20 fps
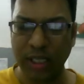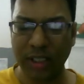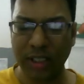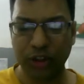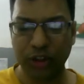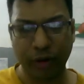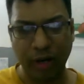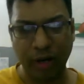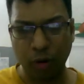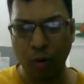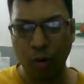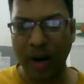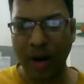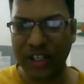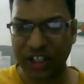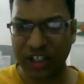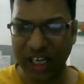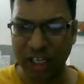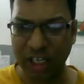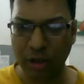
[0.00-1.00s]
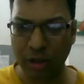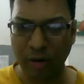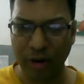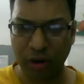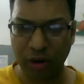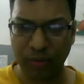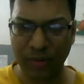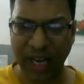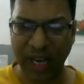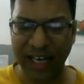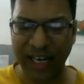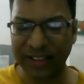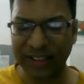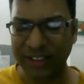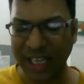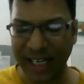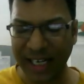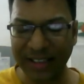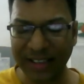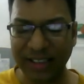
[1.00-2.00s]
so you can go and check into our YouTube
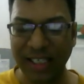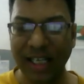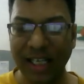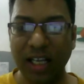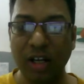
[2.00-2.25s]
channels.